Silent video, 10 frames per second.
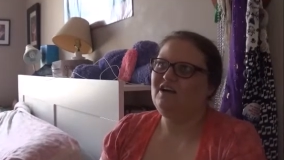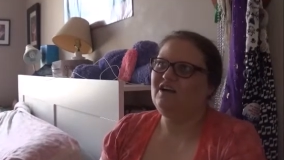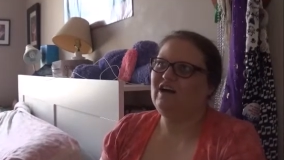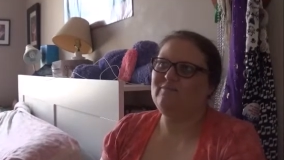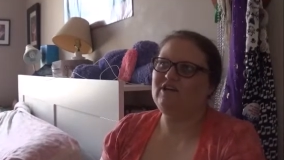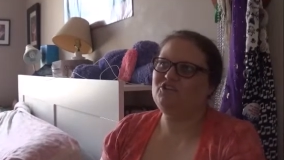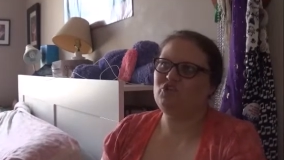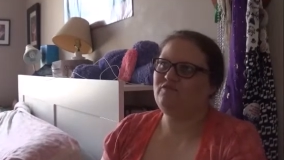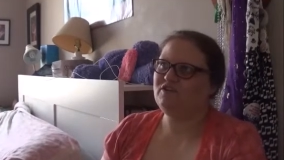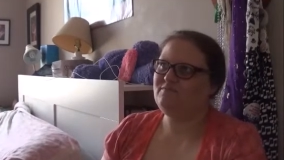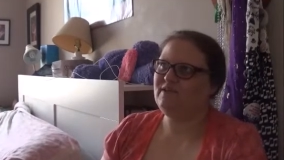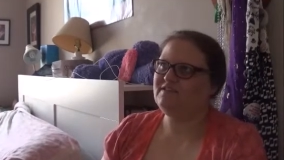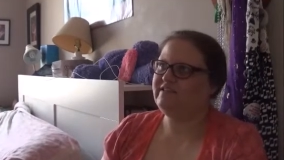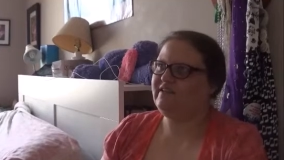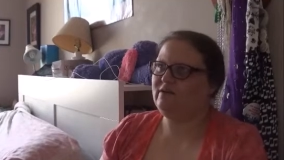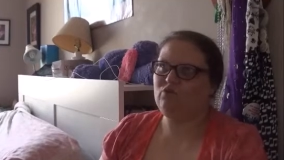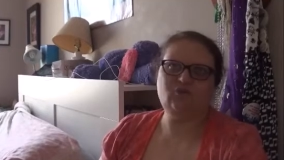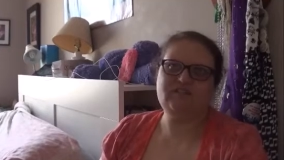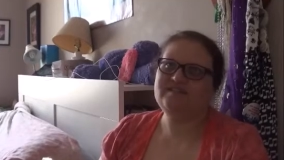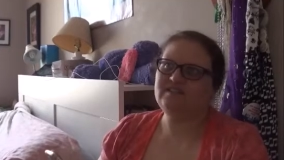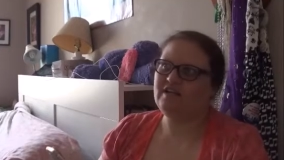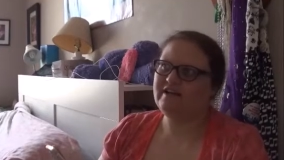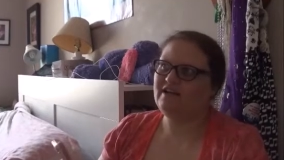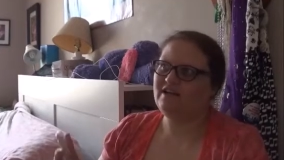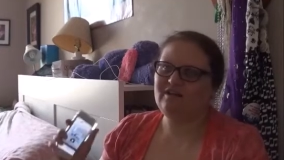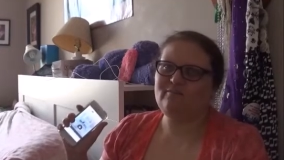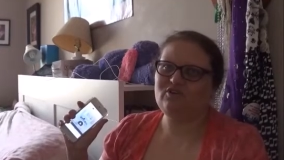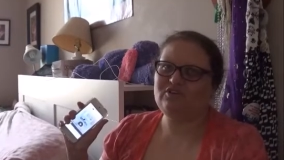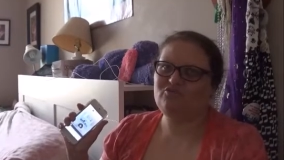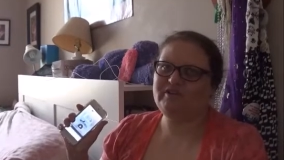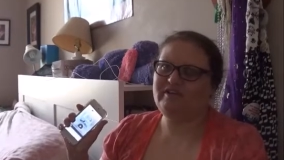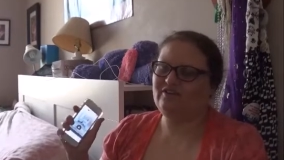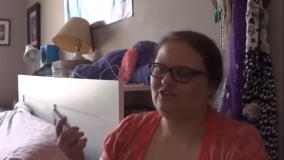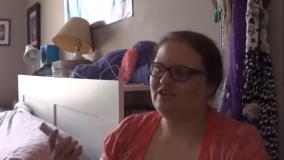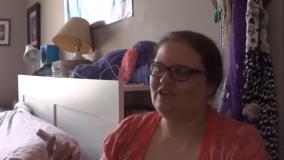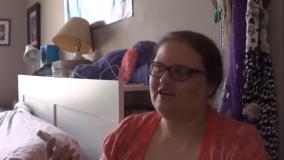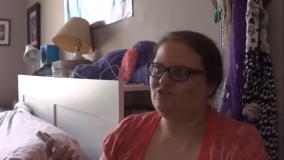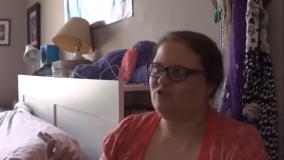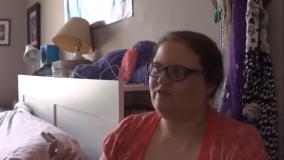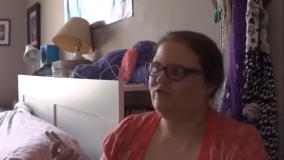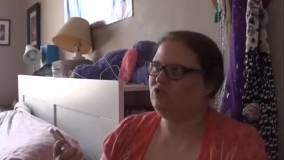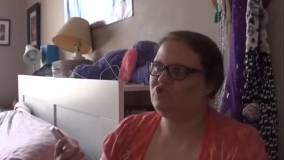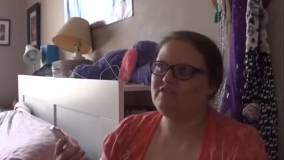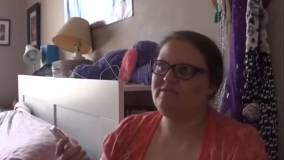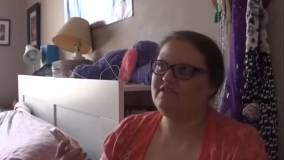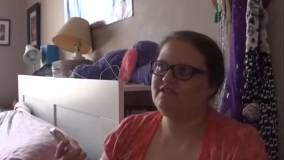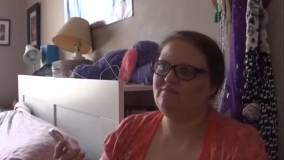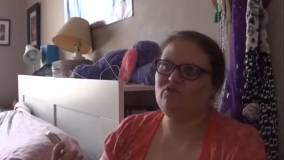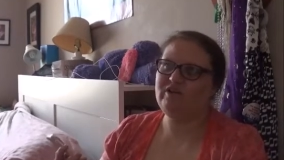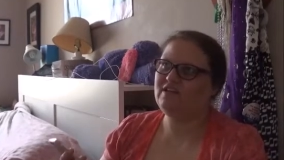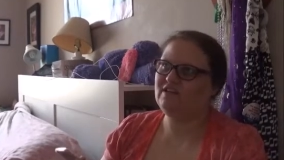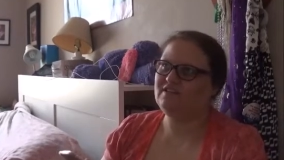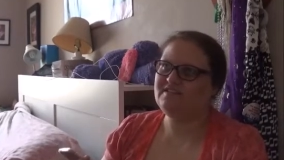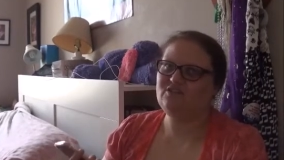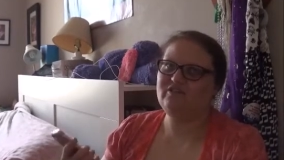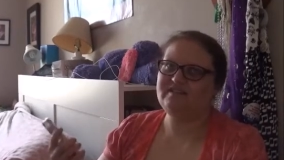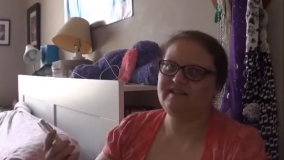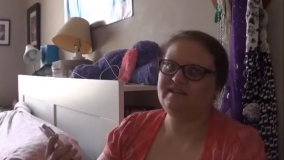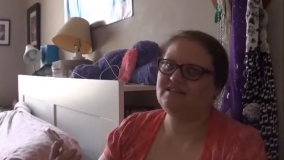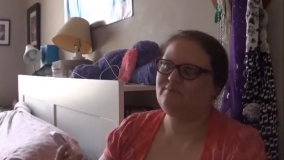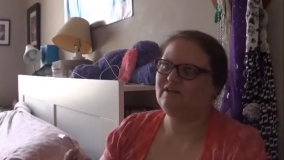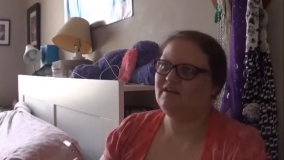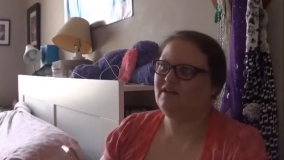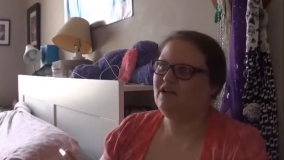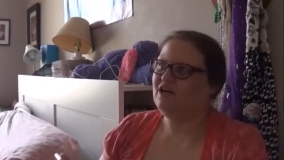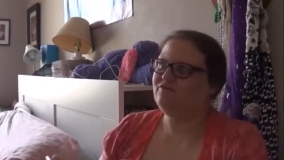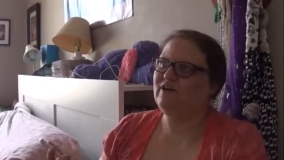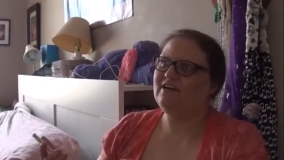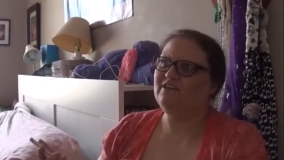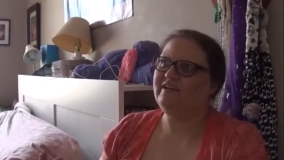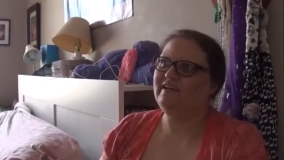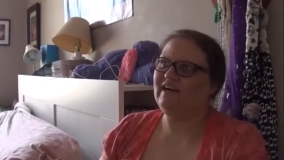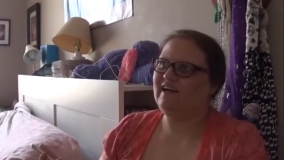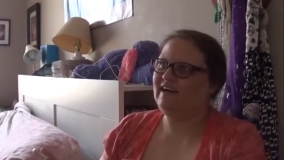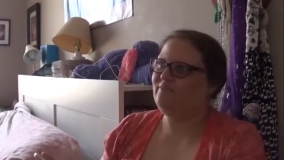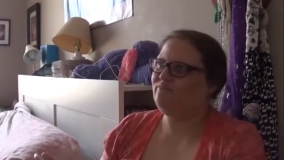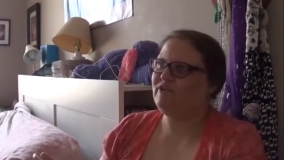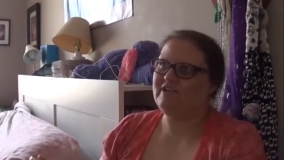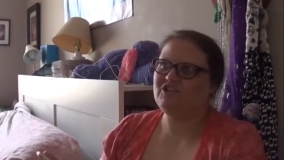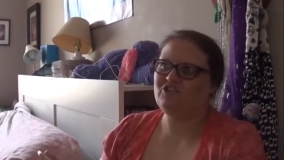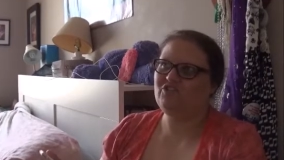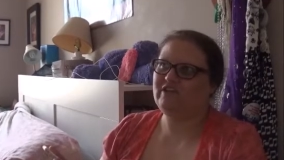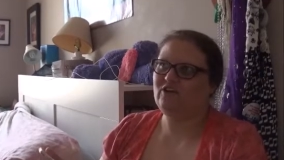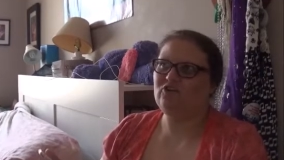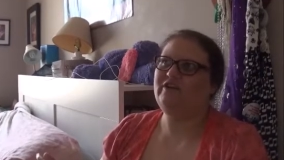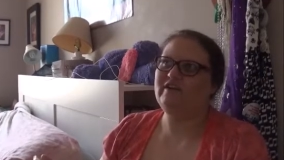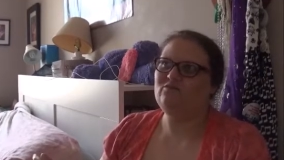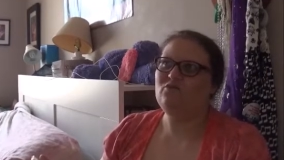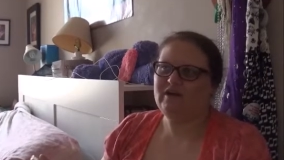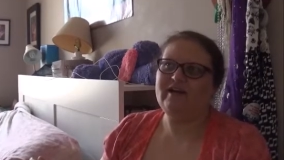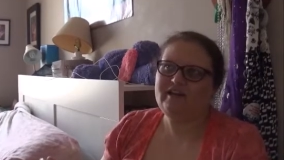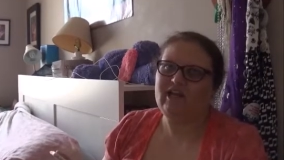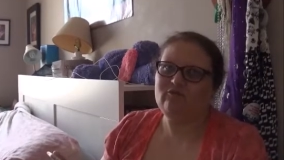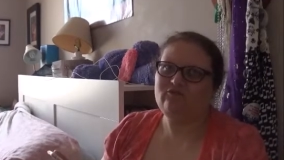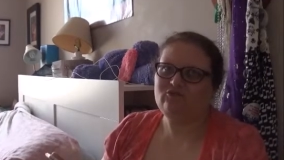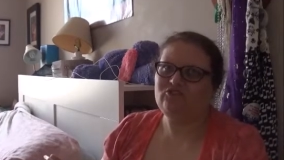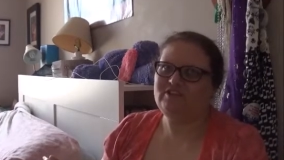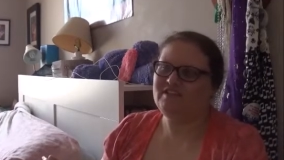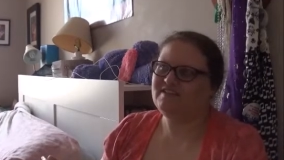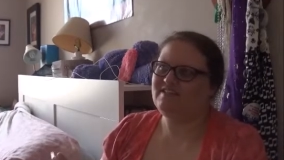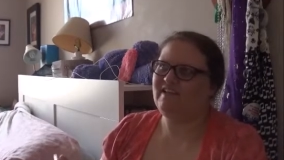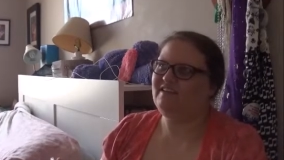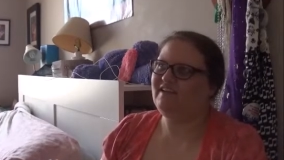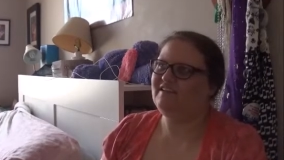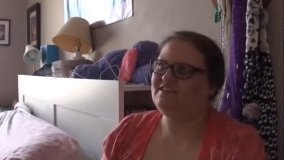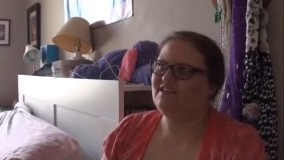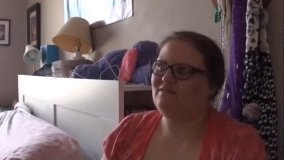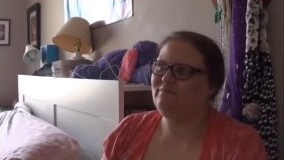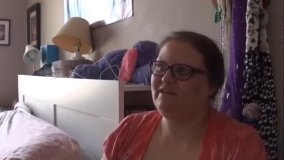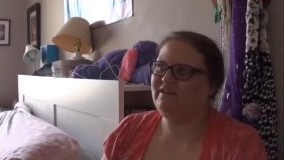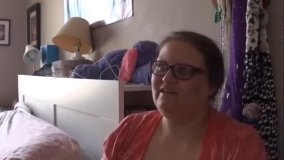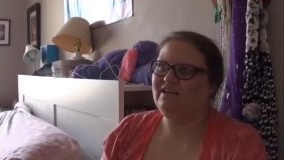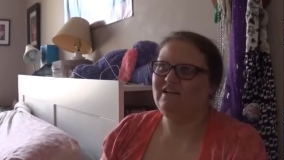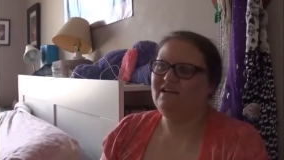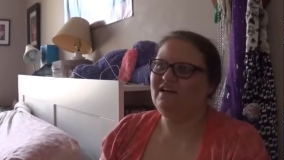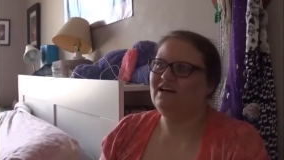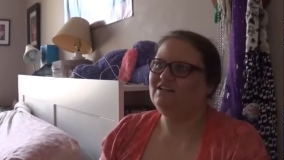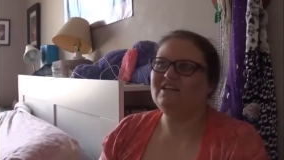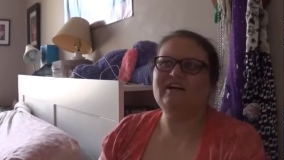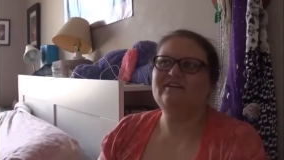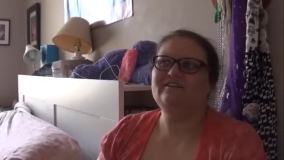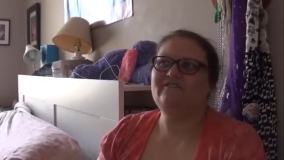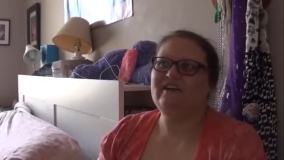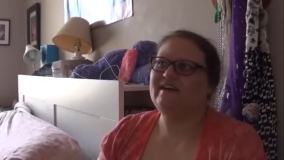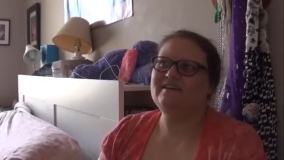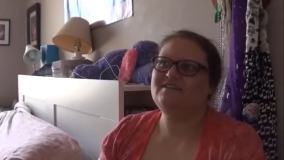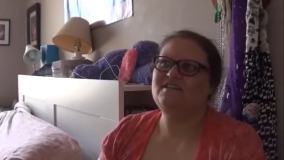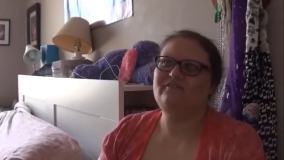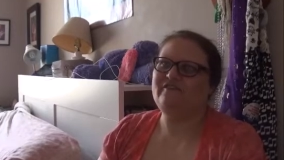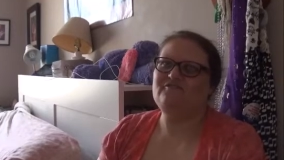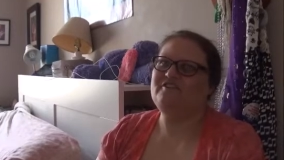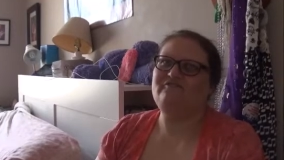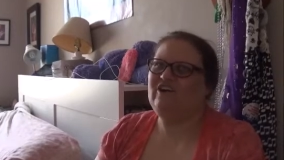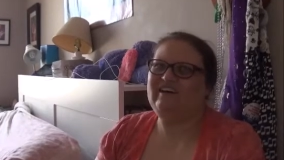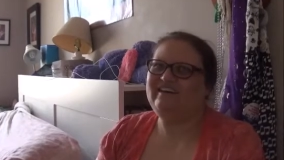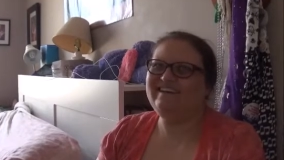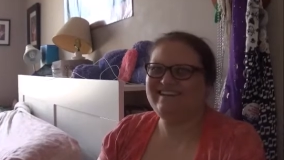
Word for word: I'm not sure if this means that I will dislike uh, Book three or not, or if it'll just be disappointing that the series ends, but frankly, I'm pretty sure that I'll get what I came for in this. I think it's going to be a lot of angsty fairy fun.